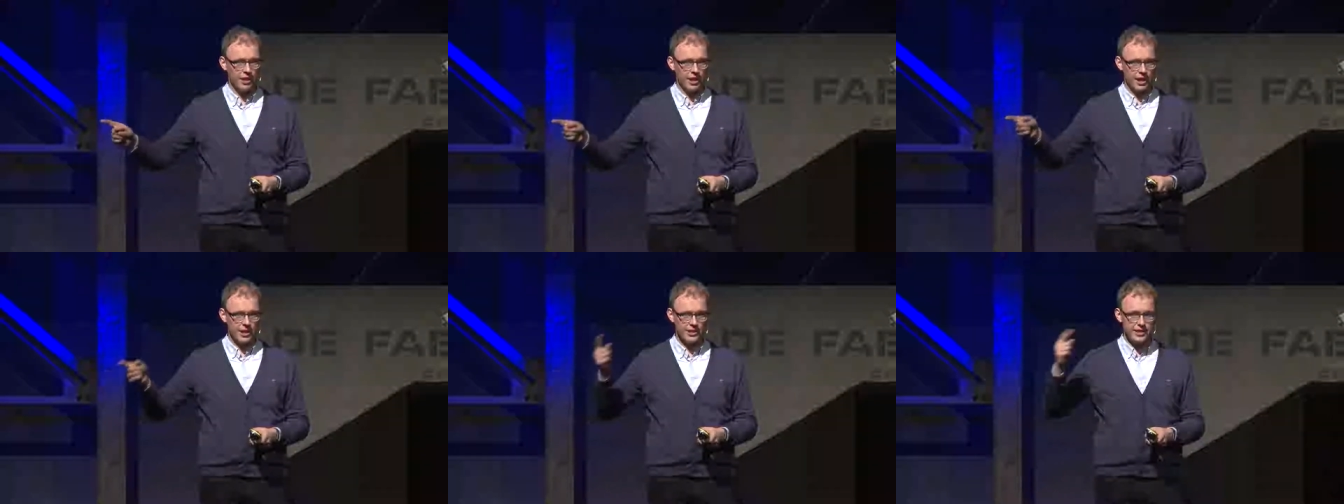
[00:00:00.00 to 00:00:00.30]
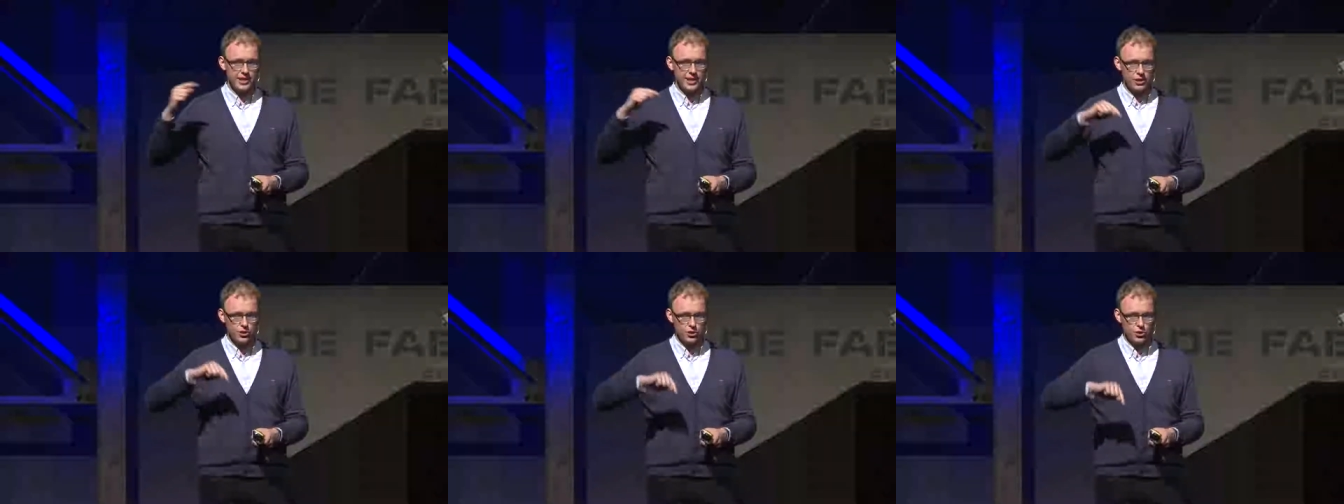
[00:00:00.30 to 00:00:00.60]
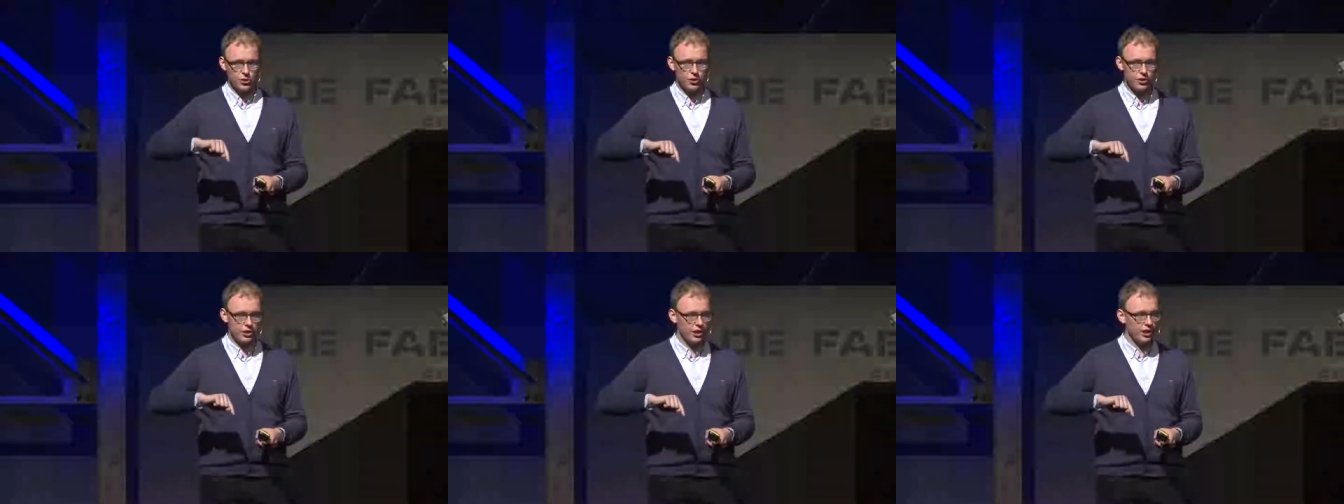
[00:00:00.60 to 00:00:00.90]
and
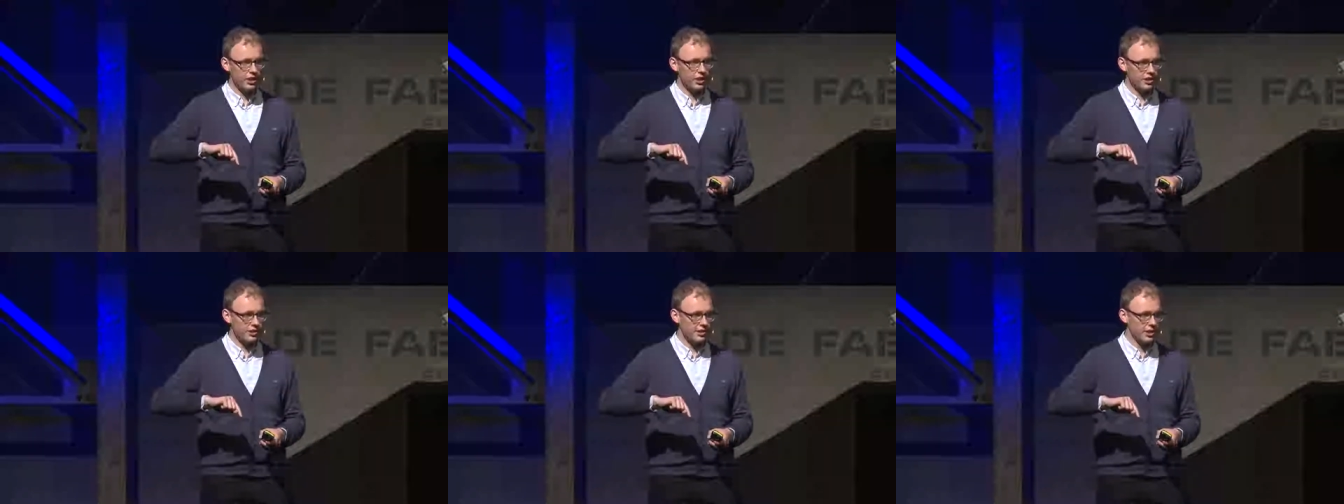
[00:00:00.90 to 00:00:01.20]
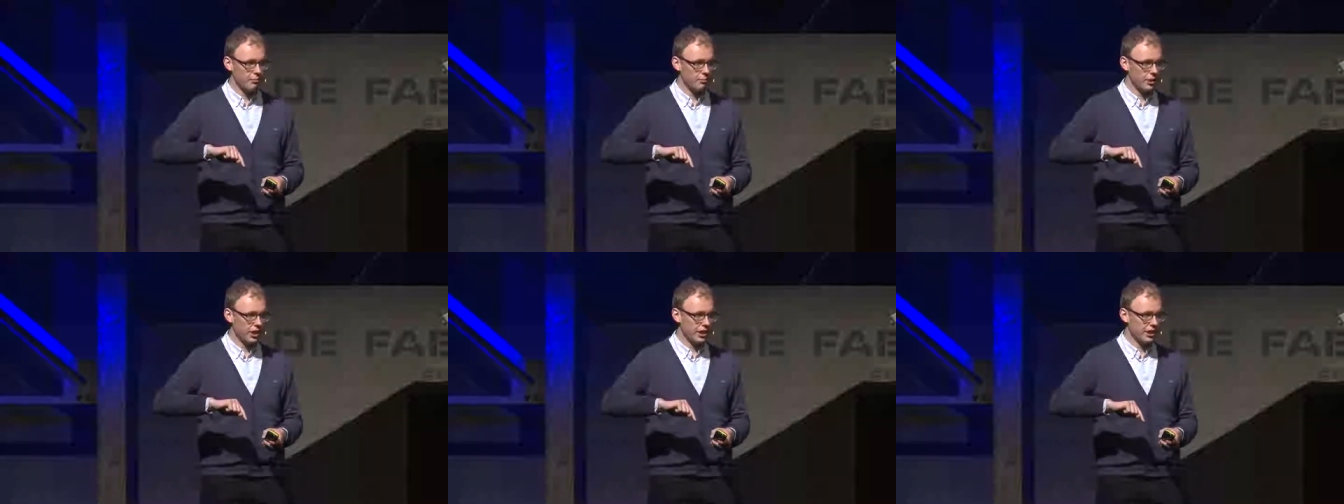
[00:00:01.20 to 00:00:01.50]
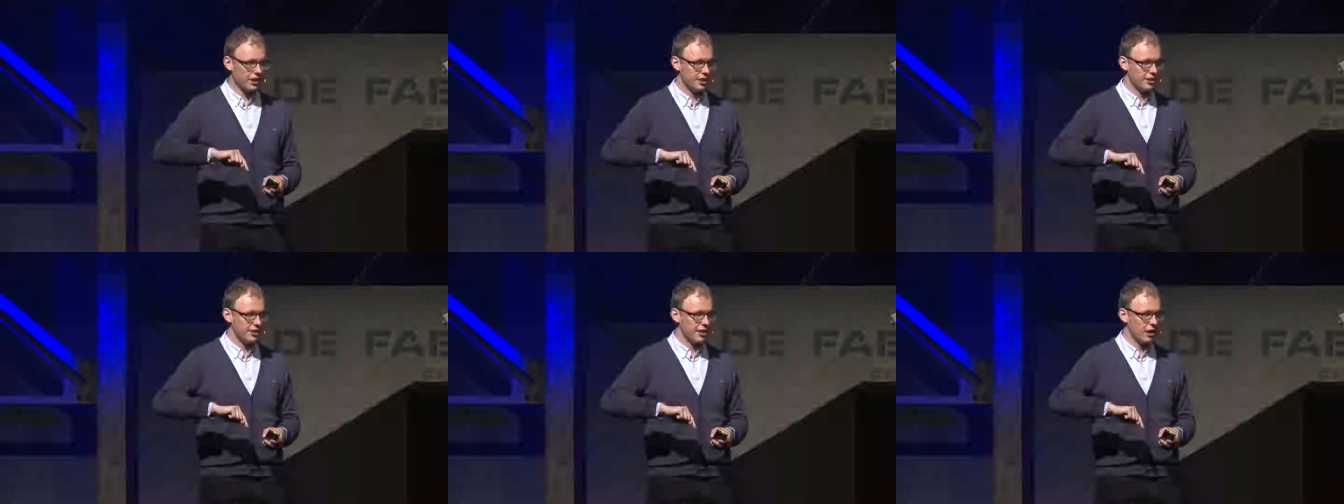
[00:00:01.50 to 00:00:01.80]
10.30 is somebody
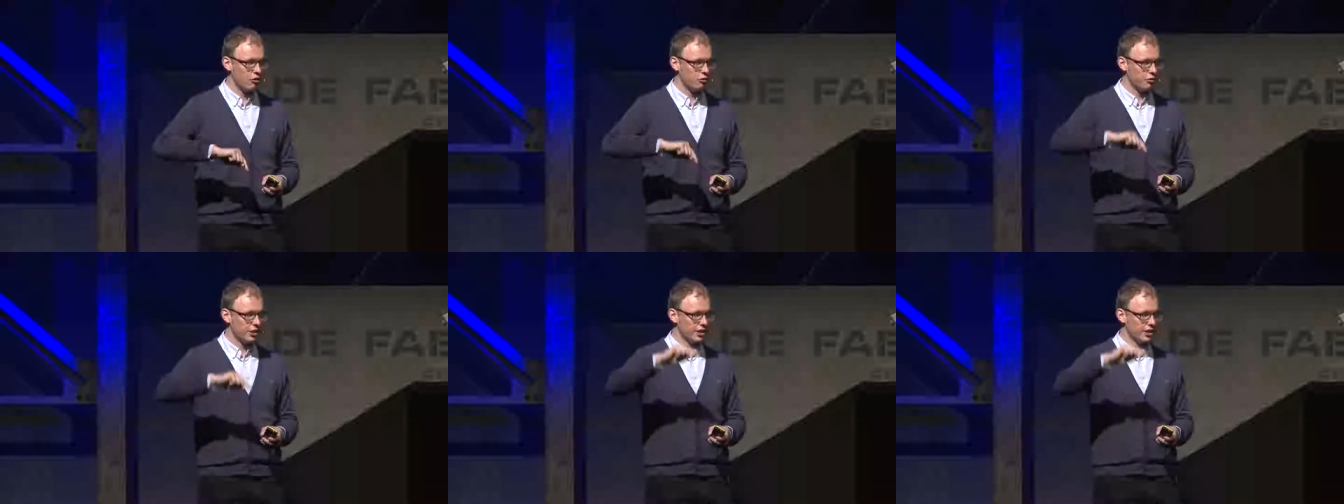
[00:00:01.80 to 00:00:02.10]
in the south,